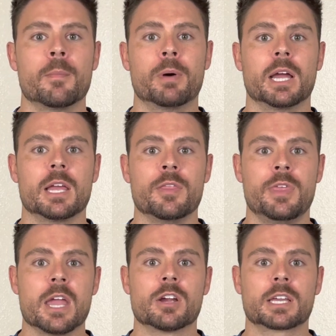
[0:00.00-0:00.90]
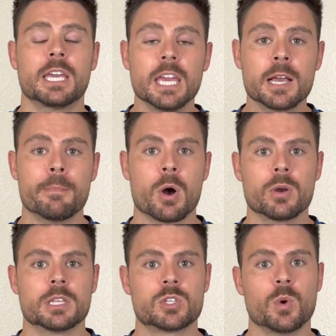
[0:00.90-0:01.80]
but they're key
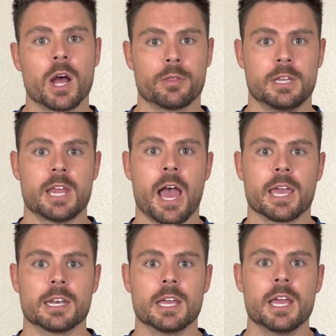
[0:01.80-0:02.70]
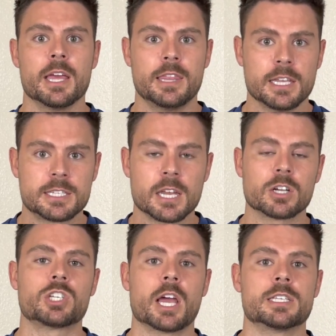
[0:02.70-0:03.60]
components to a healthy diet. They
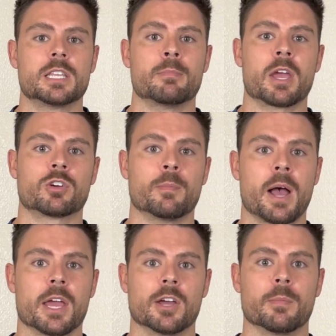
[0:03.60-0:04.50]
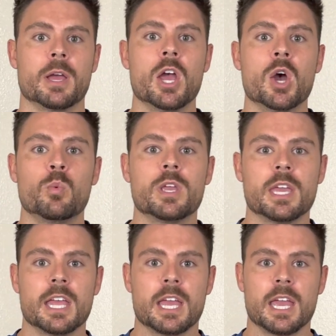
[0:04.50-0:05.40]
synergize in the microbiome.
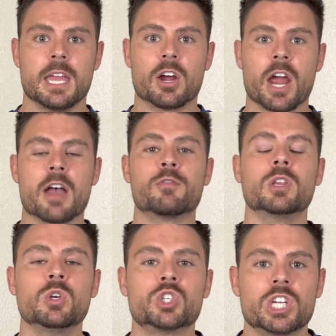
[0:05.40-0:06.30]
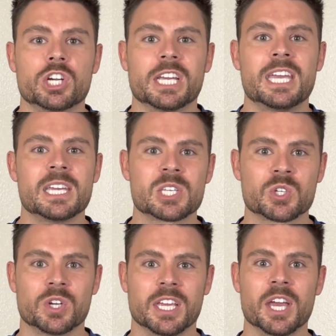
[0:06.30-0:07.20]
In our evolutionary
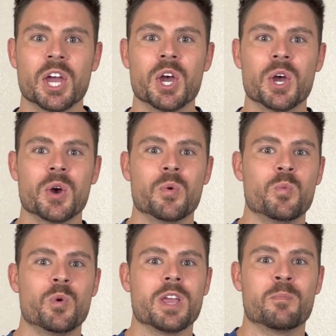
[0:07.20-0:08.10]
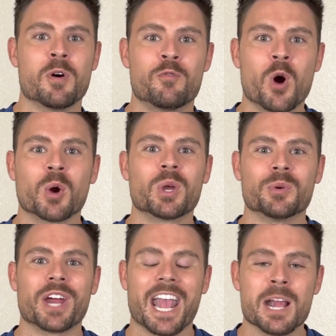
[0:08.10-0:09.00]
history, before we
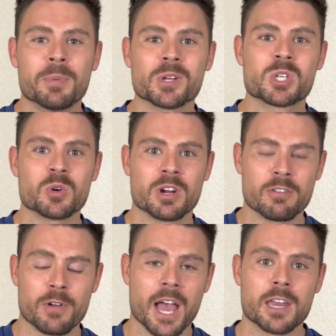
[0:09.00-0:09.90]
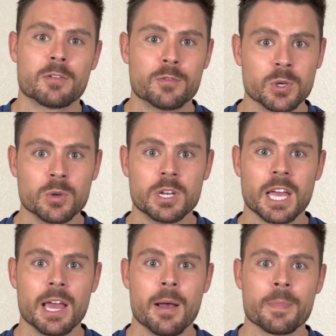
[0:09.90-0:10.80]
were able to refine food,
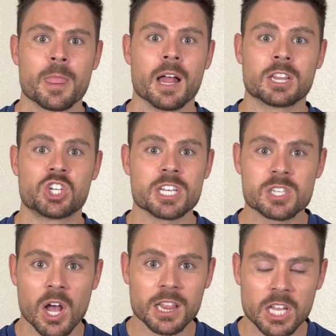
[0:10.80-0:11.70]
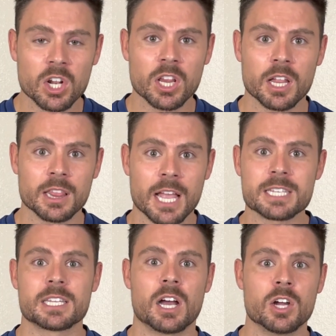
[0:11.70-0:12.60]
just a little
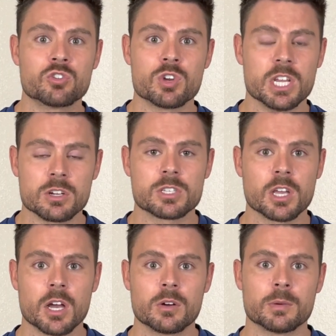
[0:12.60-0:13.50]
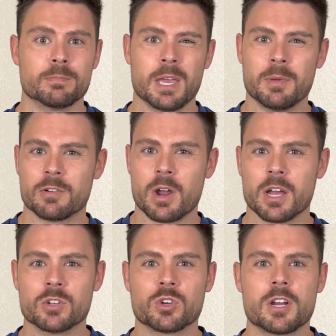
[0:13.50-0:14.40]
less than 100 years ago, or maybe around
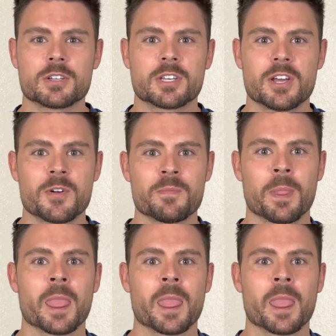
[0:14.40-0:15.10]
100 years ago,